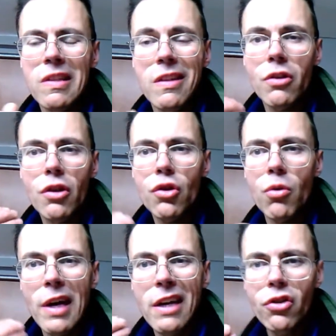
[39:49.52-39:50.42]
the
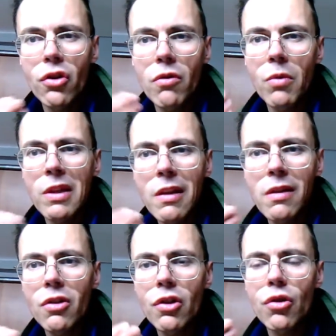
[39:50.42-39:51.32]
situation within
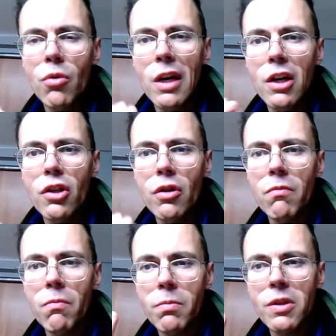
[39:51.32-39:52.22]
the
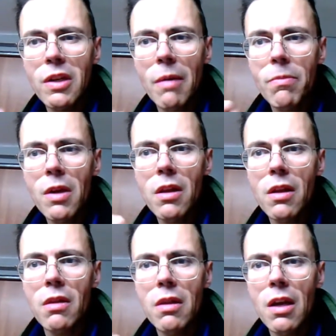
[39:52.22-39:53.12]
situation, something
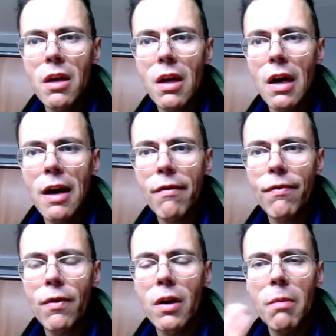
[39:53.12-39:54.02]
that they have
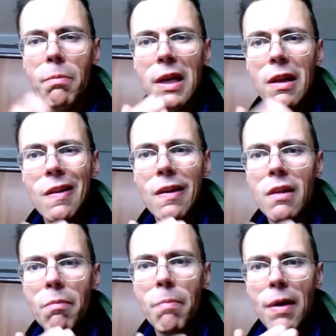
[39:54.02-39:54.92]
repeatedly in
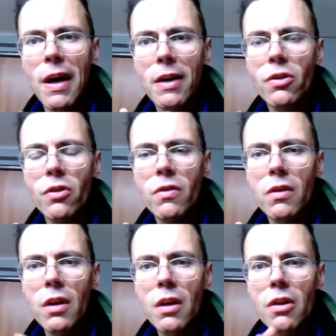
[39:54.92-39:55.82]
the past,
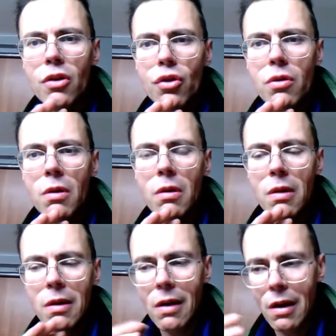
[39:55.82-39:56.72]

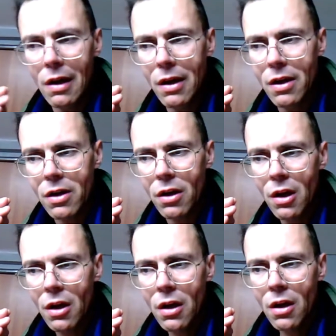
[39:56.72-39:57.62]
like
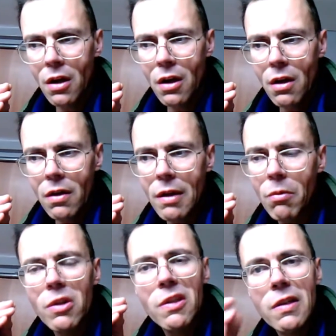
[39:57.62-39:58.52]
they
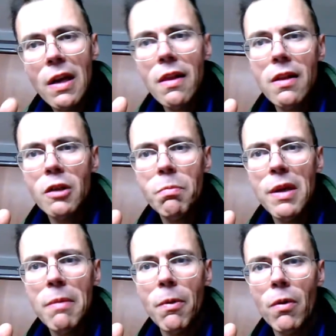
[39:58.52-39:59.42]
would send these
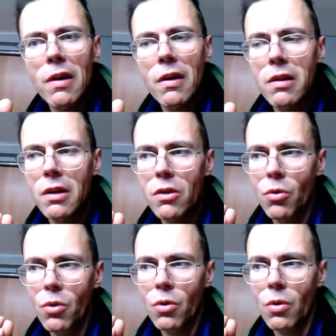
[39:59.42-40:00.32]
people literally
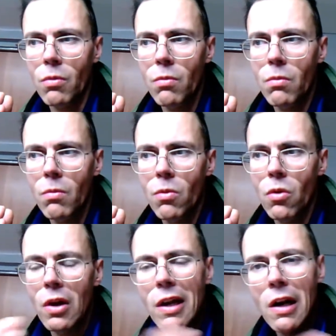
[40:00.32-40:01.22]
to,
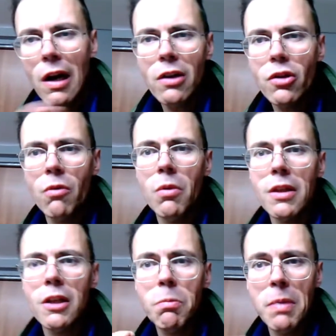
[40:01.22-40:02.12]
regardless of what these